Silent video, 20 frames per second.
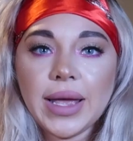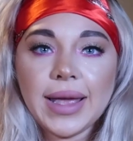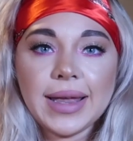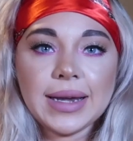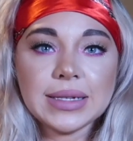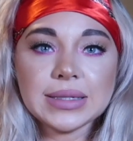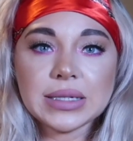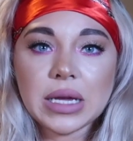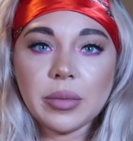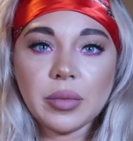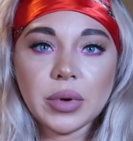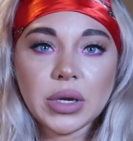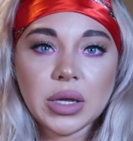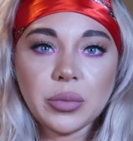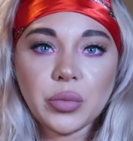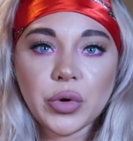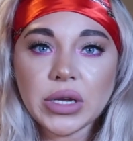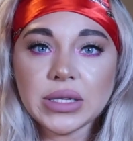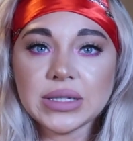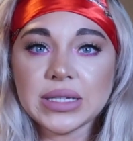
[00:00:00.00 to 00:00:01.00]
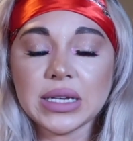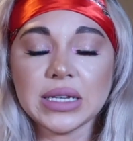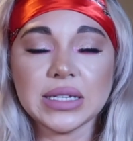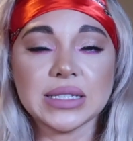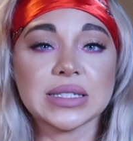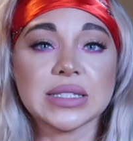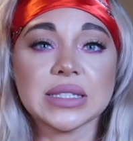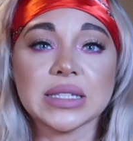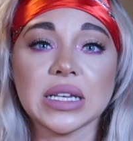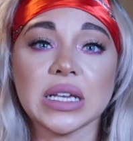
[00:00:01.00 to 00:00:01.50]
Any type of knee brace, any
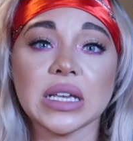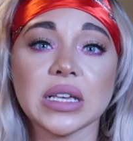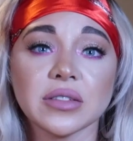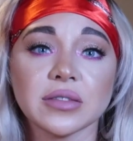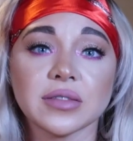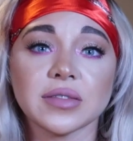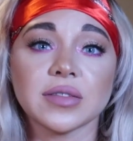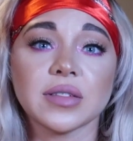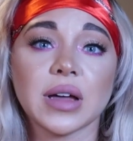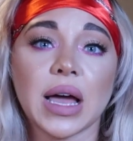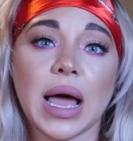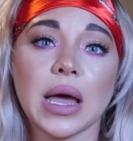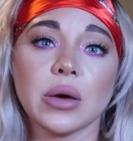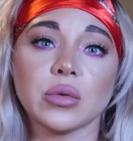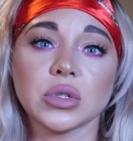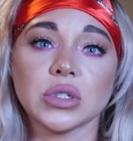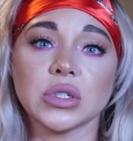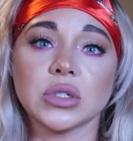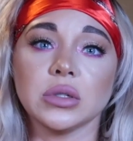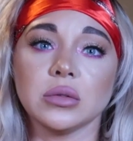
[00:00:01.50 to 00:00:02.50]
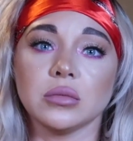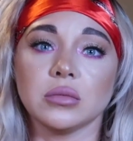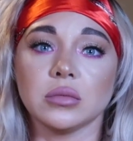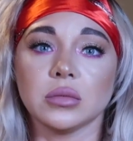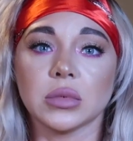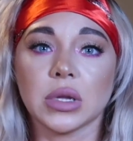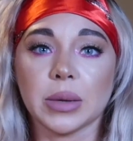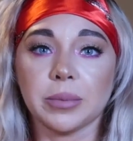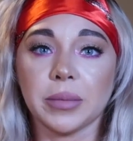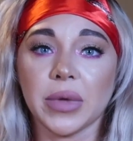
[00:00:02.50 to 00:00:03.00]
sleeve. I would
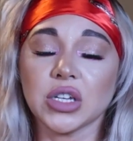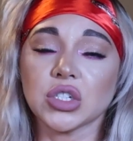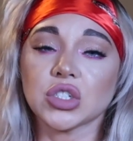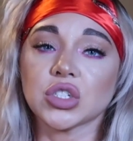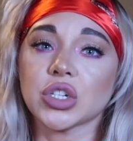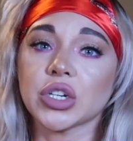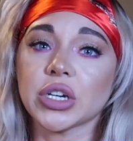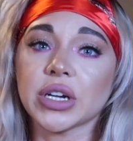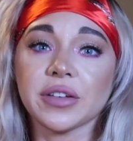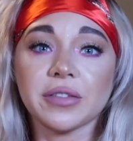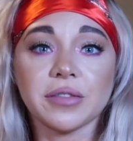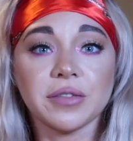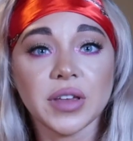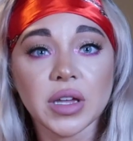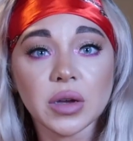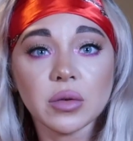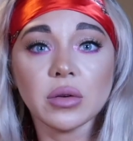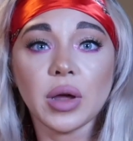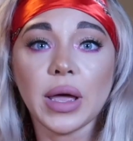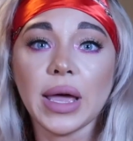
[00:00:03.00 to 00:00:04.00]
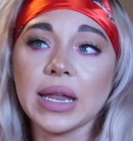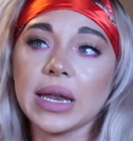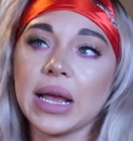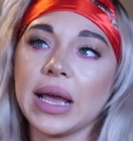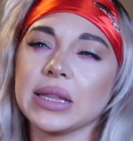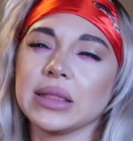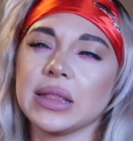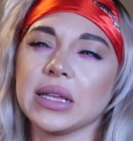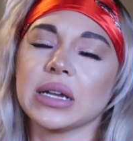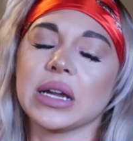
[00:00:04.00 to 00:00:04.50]
make sure it fit right.
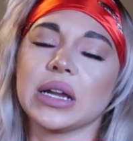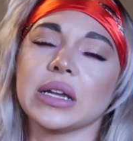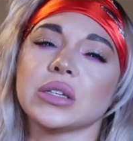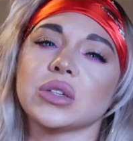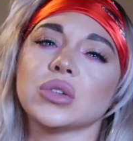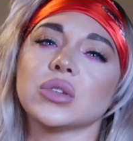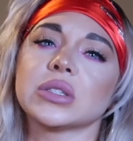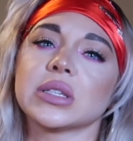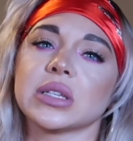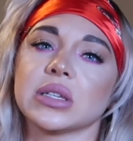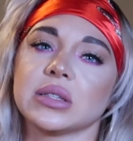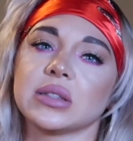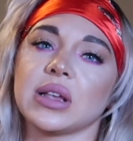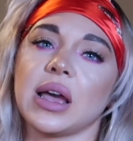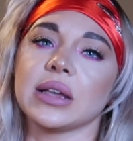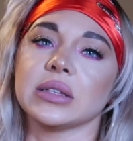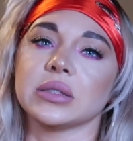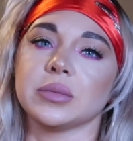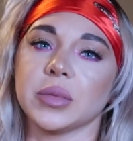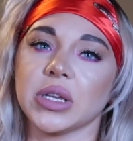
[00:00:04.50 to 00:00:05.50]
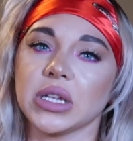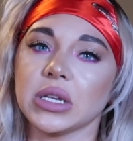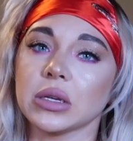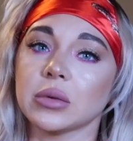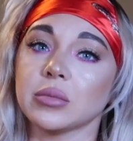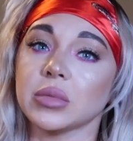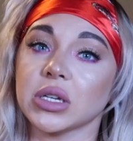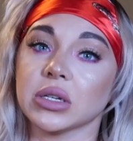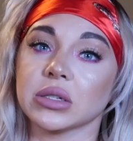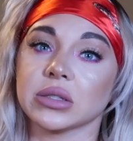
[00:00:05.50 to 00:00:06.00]
I think I used a size
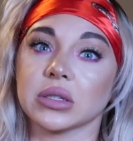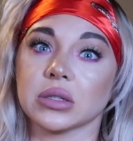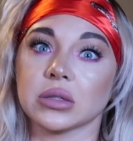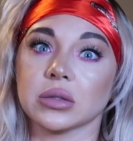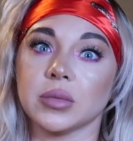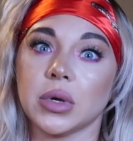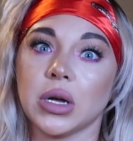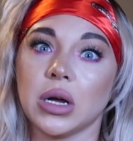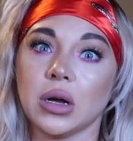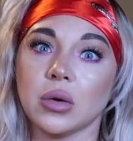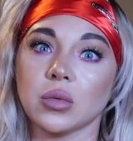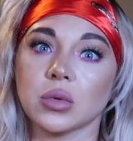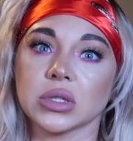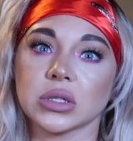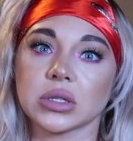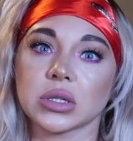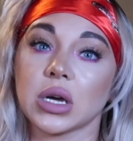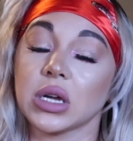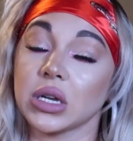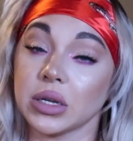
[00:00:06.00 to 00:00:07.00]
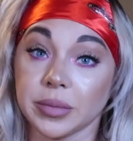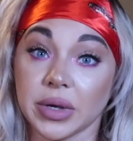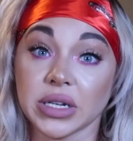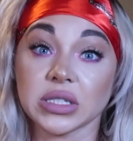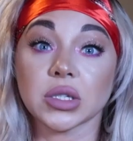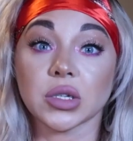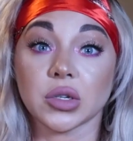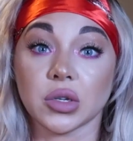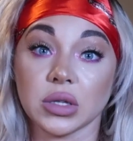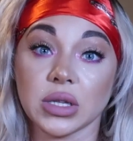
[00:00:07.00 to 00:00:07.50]
medium because the small was cutting
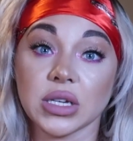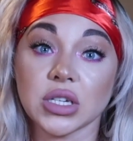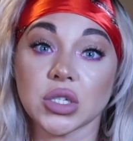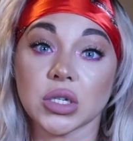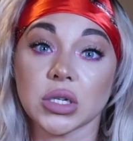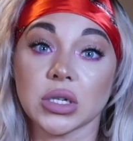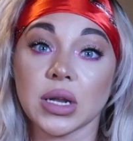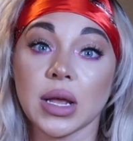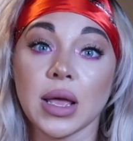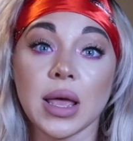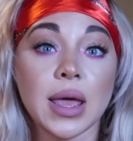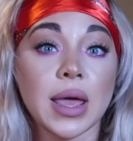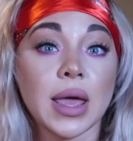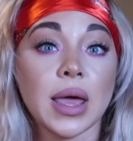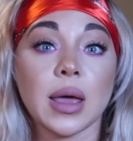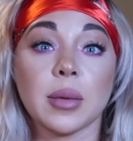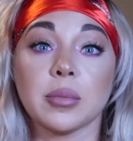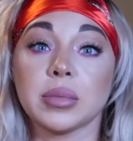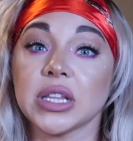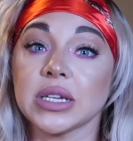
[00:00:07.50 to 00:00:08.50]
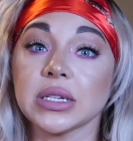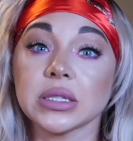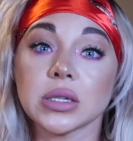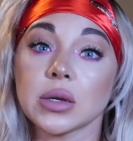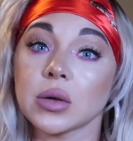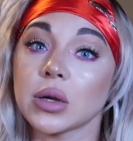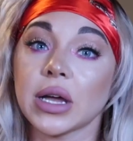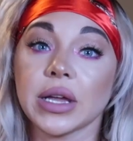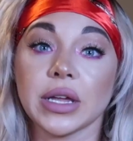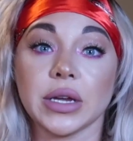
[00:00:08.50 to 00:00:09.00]
my circulation. And please
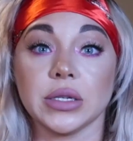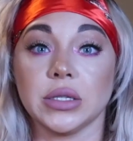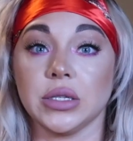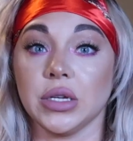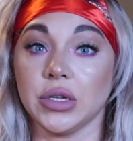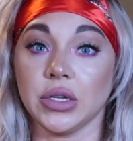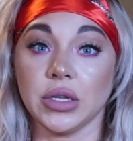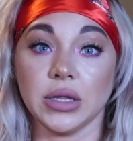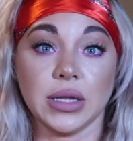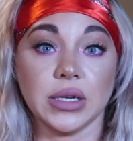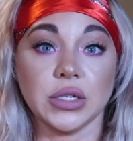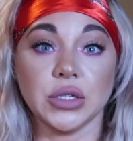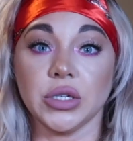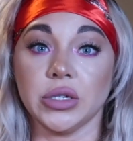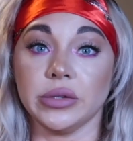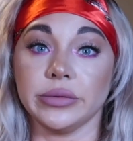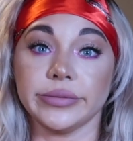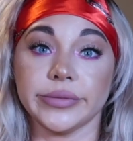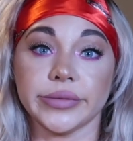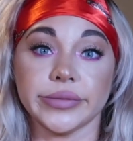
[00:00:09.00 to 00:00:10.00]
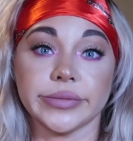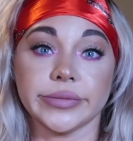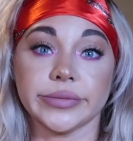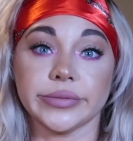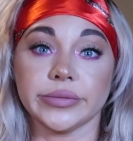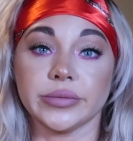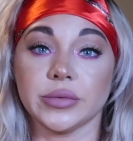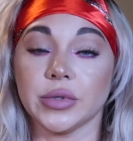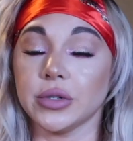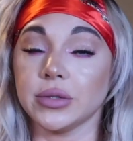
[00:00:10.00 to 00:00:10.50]
don't cut your circulation.
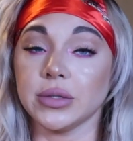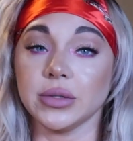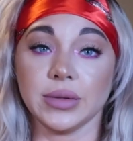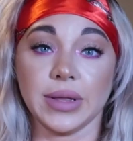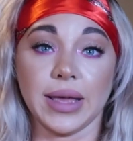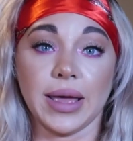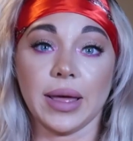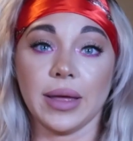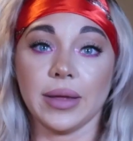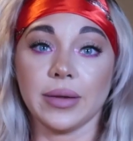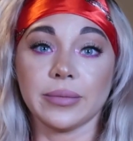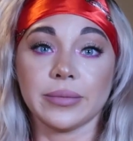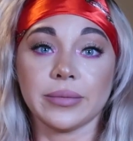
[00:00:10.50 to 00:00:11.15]
Don't do that.